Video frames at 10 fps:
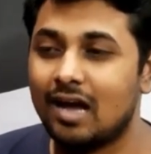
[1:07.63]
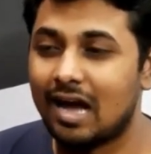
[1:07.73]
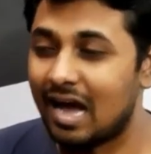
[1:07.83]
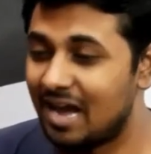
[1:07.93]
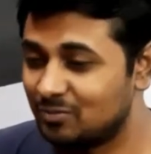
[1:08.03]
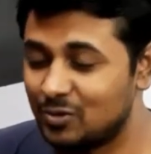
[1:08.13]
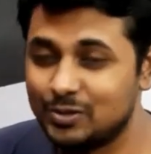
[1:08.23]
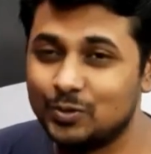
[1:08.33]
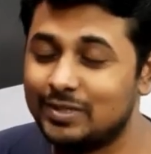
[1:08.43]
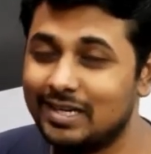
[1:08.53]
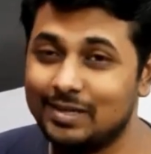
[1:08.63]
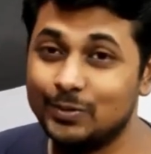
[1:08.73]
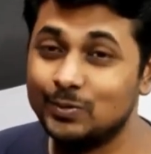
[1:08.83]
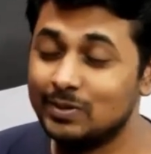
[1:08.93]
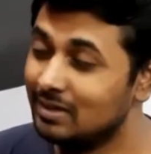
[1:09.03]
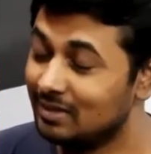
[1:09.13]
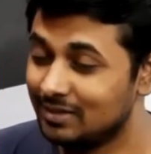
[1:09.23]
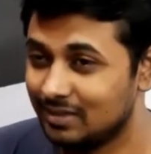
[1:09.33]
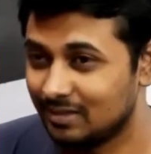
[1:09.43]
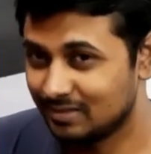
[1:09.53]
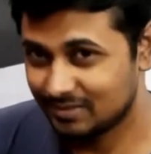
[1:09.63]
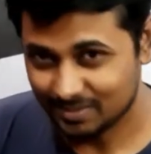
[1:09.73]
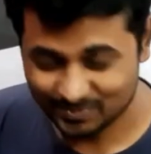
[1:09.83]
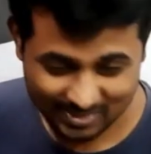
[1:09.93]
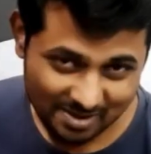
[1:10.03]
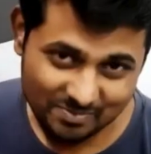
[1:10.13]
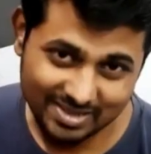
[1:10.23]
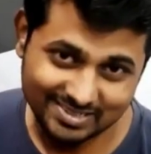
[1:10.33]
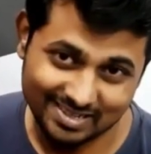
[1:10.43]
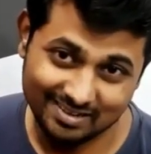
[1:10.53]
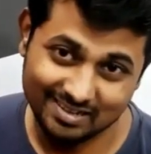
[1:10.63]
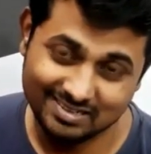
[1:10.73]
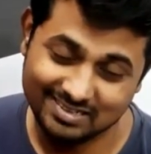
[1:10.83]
I am going to tell you, subscribe my channel